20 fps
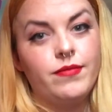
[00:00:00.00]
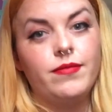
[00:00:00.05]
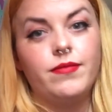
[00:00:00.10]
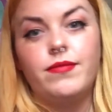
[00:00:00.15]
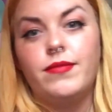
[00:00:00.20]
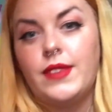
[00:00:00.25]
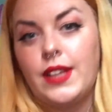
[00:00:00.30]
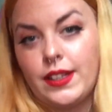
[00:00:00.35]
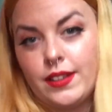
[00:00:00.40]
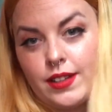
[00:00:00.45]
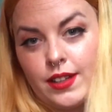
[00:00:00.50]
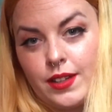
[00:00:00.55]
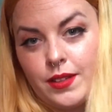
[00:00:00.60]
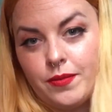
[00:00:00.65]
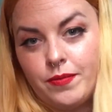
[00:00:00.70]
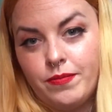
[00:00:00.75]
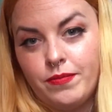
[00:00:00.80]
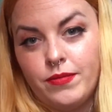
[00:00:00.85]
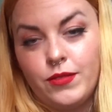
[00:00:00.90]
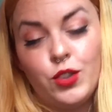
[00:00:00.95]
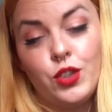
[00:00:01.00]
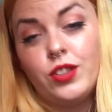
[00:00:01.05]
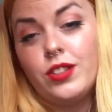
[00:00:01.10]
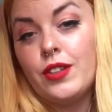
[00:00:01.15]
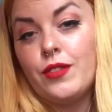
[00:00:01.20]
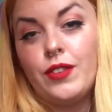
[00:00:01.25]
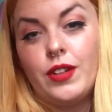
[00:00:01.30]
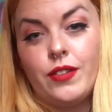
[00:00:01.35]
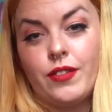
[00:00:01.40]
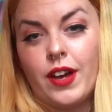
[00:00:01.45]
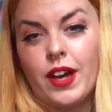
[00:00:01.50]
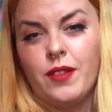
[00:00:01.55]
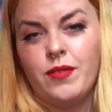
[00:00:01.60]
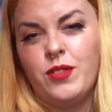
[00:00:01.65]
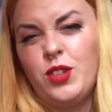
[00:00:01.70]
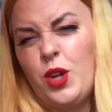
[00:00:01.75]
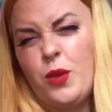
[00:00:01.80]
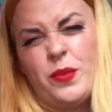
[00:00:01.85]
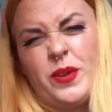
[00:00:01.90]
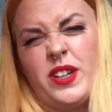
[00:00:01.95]
That's it. Just 75.
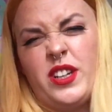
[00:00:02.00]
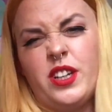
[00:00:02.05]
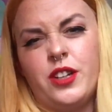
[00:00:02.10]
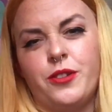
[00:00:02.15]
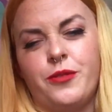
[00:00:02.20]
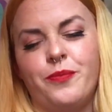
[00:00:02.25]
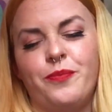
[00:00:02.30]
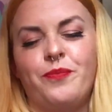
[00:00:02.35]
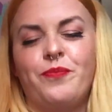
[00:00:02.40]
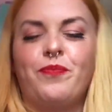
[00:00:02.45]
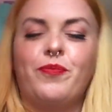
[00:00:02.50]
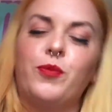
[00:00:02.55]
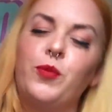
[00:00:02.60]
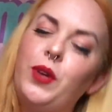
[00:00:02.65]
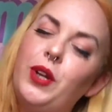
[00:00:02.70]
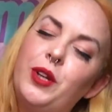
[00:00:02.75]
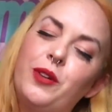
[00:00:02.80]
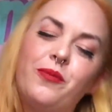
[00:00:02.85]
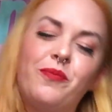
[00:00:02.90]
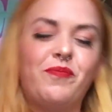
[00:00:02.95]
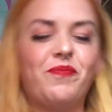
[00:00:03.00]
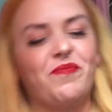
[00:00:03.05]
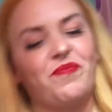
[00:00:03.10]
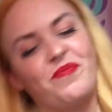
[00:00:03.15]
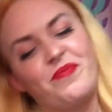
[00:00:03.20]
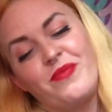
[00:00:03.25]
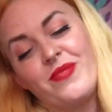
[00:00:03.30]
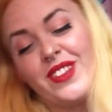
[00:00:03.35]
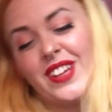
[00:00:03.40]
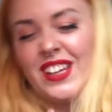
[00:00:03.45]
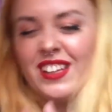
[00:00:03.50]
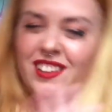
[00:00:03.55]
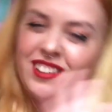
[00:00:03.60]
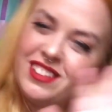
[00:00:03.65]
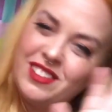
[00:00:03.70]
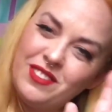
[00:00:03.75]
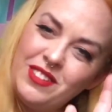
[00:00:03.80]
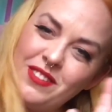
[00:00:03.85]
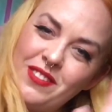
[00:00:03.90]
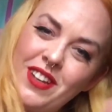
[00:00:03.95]
No big deal. We don't.
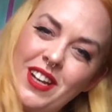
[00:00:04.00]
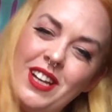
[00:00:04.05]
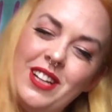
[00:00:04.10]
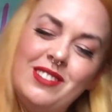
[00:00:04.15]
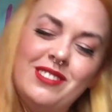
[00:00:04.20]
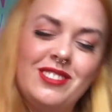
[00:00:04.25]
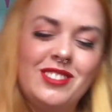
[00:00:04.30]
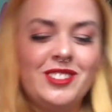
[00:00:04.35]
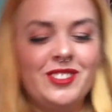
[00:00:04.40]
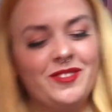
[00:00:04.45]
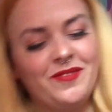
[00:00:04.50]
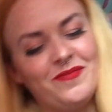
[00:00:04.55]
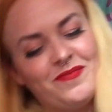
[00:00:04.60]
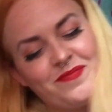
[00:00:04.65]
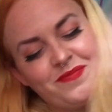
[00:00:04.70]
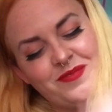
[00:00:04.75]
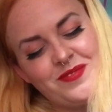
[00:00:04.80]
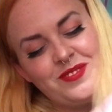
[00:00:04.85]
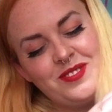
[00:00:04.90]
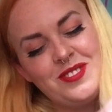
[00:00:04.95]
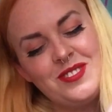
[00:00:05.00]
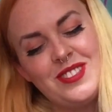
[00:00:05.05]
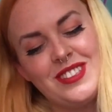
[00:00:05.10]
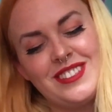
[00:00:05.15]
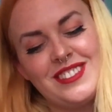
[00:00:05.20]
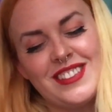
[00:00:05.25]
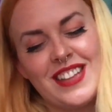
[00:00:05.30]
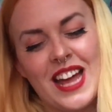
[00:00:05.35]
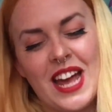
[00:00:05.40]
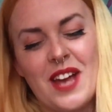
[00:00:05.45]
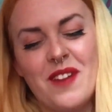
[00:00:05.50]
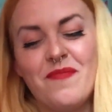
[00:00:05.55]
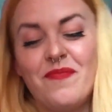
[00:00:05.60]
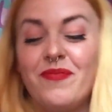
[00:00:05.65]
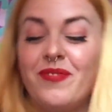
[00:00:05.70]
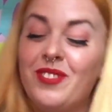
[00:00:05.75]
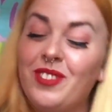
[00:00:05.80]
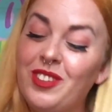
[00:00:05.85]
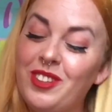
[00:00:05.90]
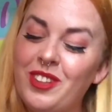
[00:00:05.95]
75? What's that?
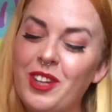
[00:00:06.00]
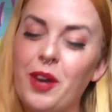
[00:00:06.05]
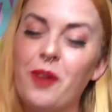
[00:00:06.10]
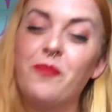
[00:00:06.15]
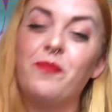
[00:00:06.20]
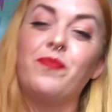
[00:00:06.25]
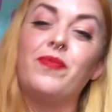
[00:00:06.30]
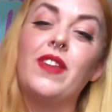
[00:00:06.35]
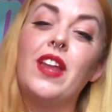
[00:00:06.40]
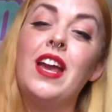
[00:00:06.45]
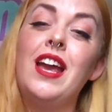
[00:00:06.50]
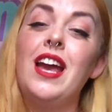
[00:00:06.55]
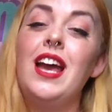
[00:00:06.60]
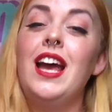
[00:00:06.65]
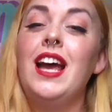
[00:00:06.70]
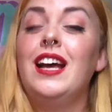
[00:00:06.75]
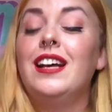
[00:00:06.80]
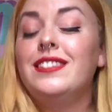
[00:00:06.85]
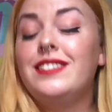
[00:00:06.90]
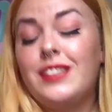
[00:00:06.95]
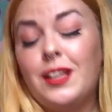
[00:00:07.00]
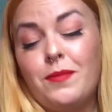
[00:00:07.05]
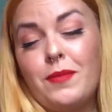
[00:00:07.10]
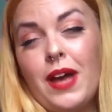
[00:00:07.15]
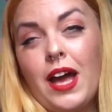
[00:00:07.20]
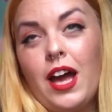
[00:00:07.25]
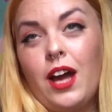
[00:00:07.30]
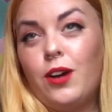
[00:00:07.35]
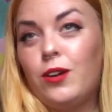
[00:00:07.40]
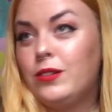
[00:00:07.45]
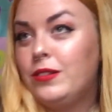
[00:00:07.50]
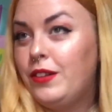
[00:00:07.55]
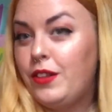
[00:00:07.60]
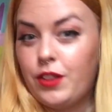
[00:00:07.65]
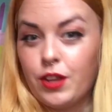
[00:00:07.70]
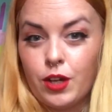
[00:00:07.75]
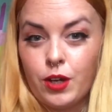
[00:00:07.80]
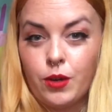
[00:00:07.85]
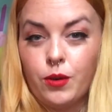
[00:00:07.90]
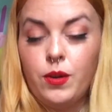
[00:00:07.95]
So, somehow,
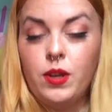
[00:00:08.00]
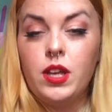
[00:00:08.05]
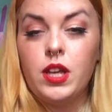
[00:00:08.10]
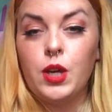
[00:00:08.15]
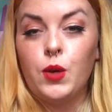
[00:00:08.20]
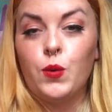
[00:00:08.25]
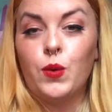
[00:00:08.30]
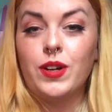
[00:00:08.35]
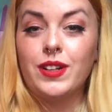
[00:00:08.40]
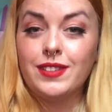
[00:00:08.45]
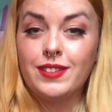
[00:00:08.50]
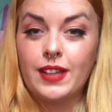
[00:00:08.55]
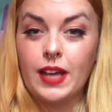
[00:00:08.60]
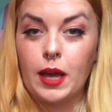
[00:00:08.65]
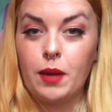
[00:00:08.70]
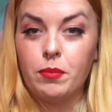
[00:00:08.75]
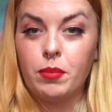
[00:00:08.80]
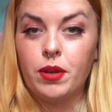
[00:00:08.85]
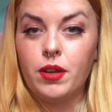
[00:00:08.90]
though, he would escape.